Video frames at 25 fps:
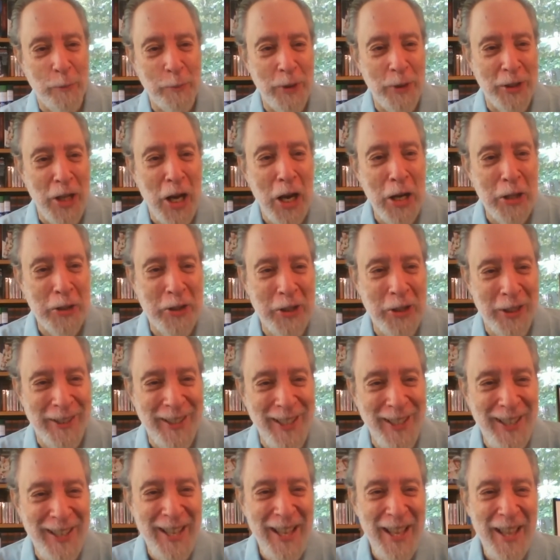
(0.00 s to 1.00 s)

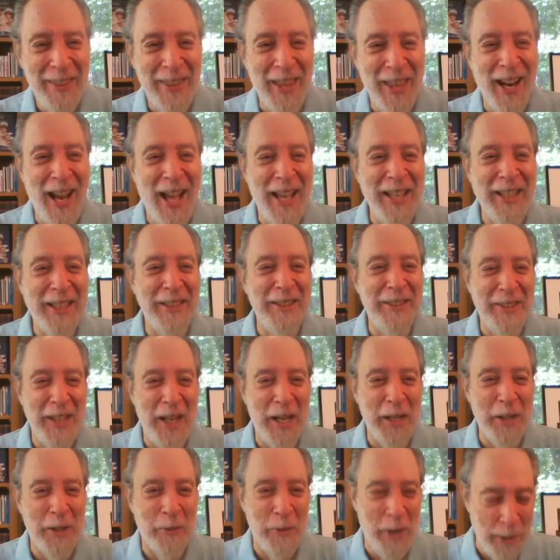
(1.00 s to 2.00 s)
production, that I can
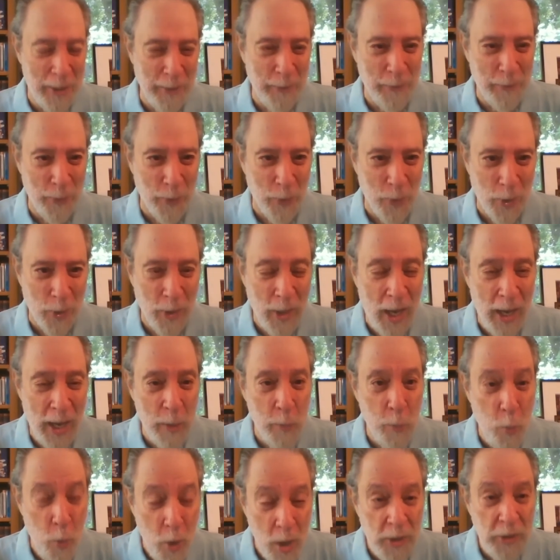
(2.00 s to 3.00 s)
take credit for. I
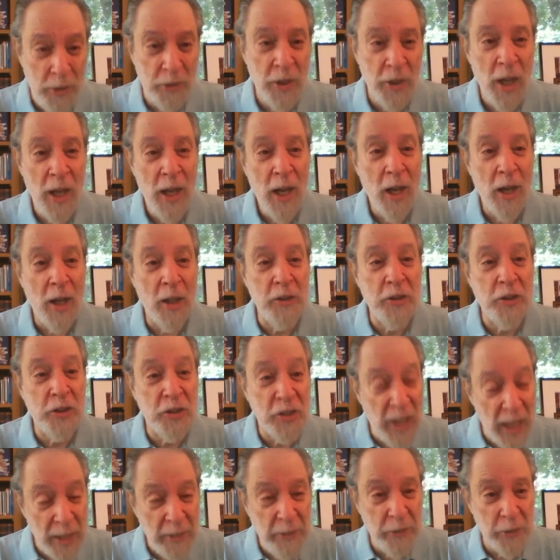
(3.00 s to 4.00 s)
was
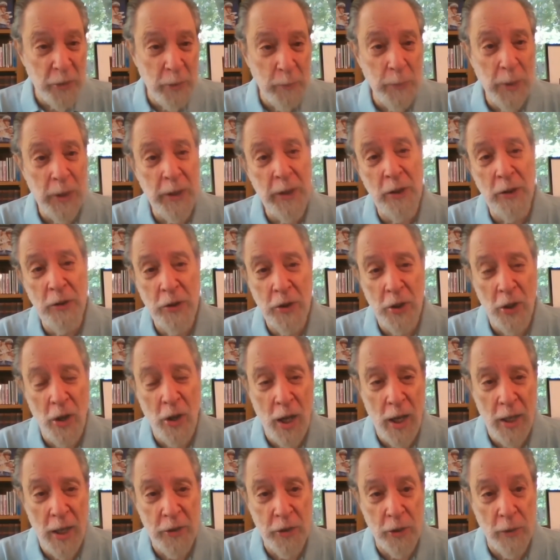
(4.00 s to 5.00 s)
ostensibly in
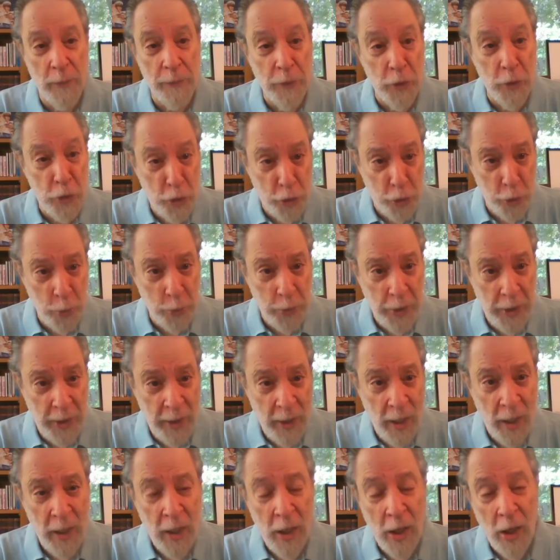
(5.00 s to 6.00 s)
charge of the
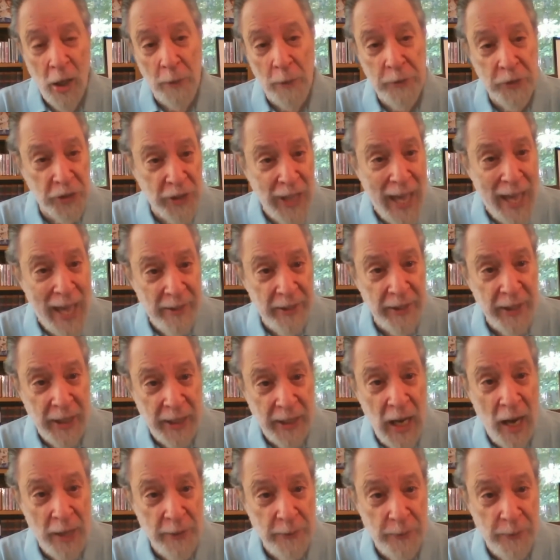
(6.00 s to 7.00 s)
shooting of Saturday
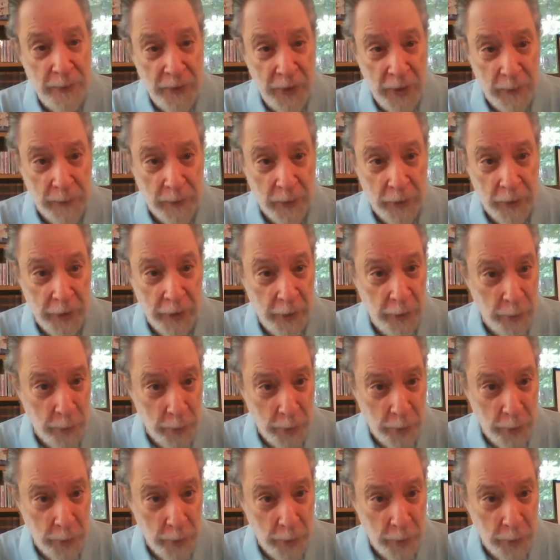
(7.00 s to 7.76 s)
Night Fever in New